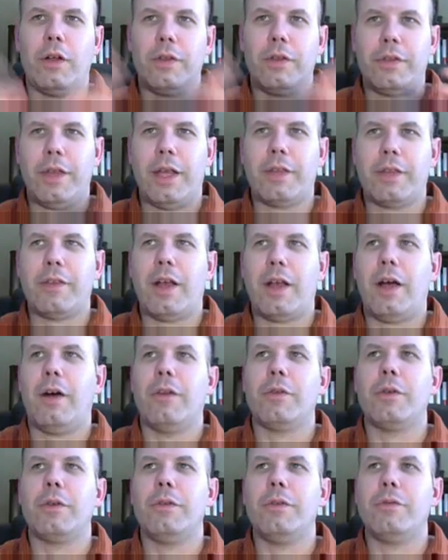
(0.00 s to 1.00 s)
And that's how
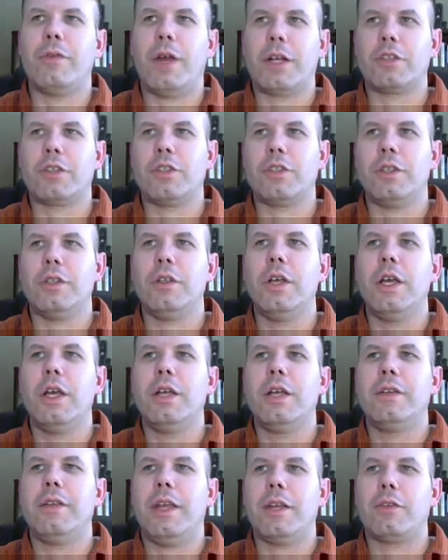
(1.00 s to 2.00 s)
the infection
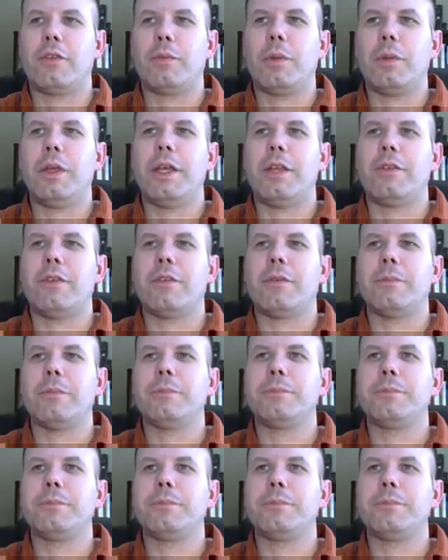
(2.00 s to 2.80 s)
takes place.